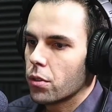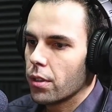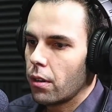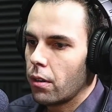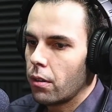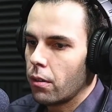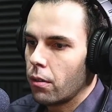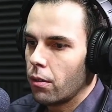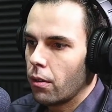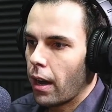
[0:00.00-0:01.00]

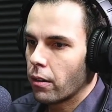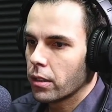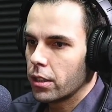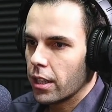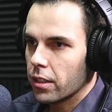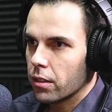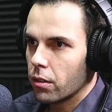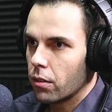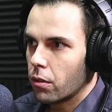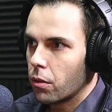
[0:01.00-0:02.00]
So I would suggest
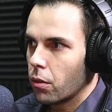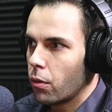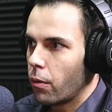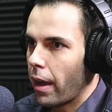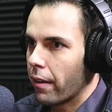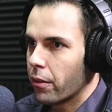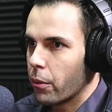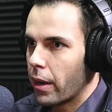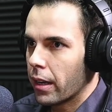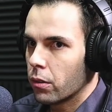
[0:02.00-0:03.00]
to
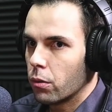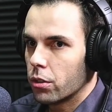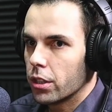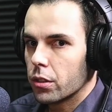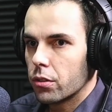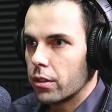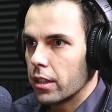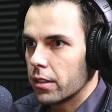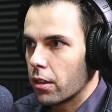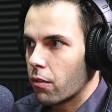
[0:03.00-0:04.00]
everyone to just
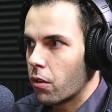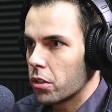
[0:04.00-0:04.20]
register